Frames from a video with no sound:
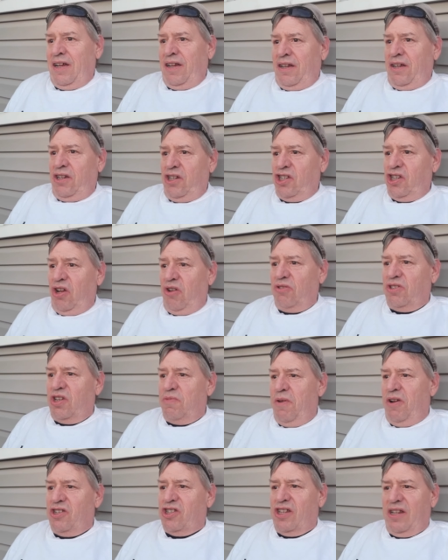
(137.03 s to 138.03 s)
So
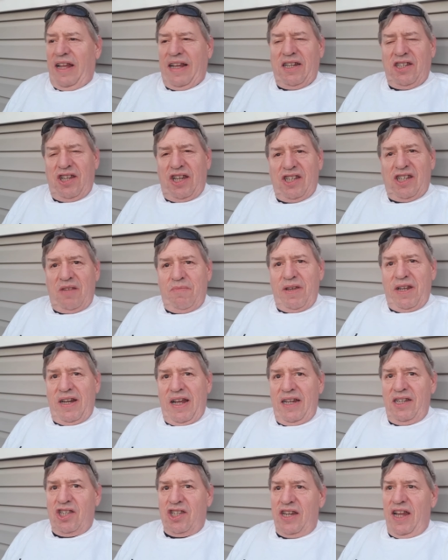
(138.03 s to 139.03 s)
tomorrow's, like I said, it's going to be a
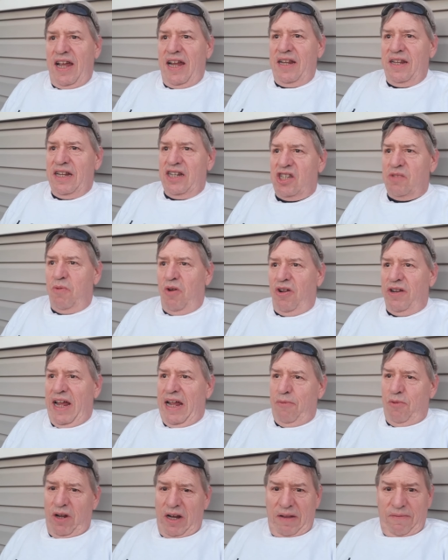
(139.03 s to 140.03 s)
nice day. And then tomorrow night,
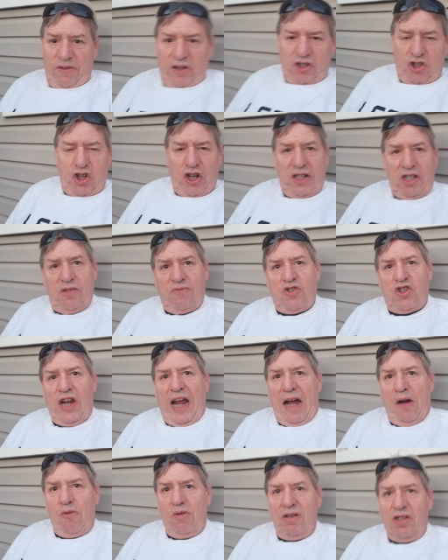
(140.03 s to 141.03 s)
we're going to have a chance of
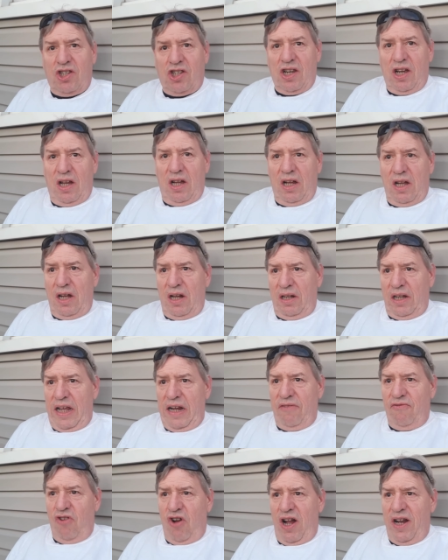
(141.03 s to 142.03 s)
showers uh,
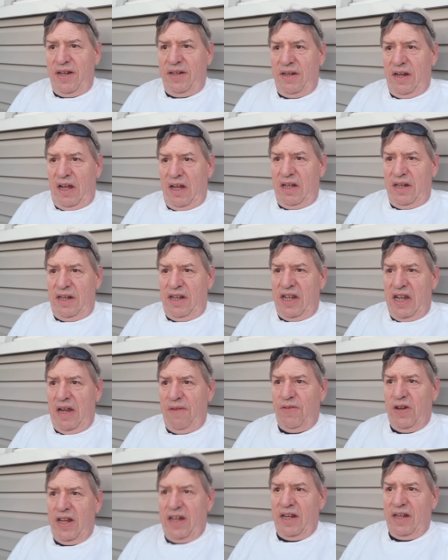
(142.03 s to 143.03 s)
later on uh, in the
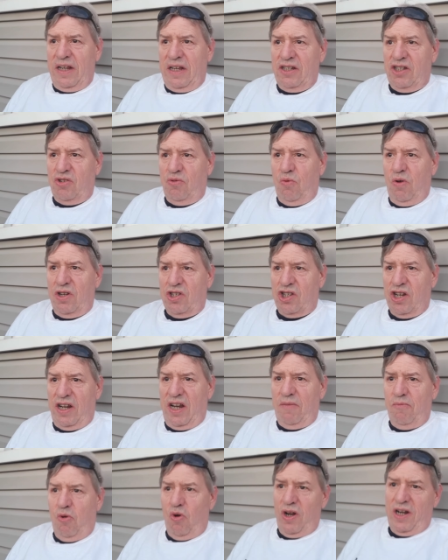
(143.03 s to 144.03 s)
evening into uh,
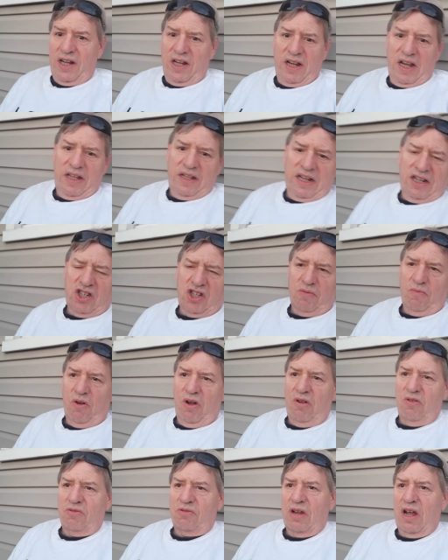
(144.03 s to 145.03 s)
Sunday morning. And then
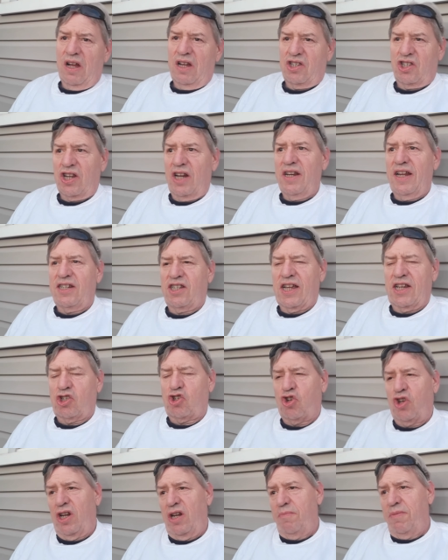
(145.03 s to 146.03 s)
tomorrow, uh, Sunday is
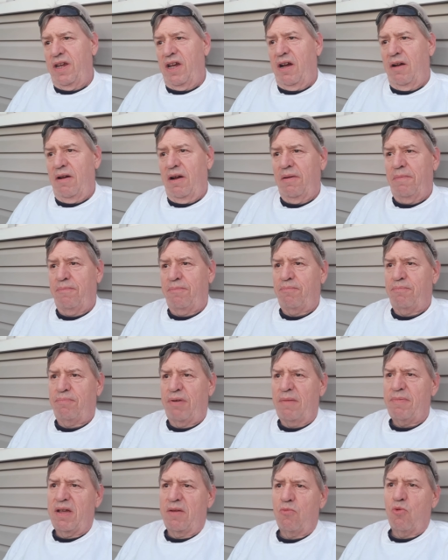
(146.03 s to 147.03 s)
actually going to be a, a
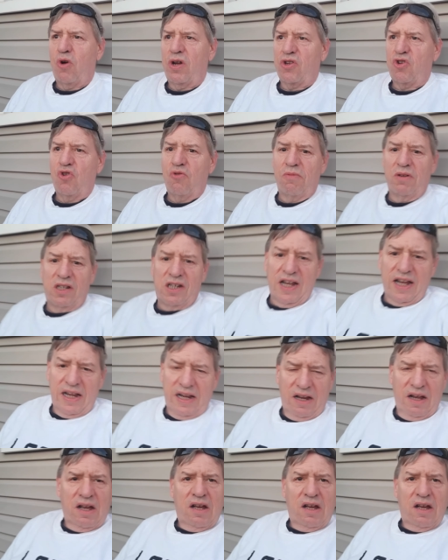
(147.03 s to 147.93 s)
probably a more humid day.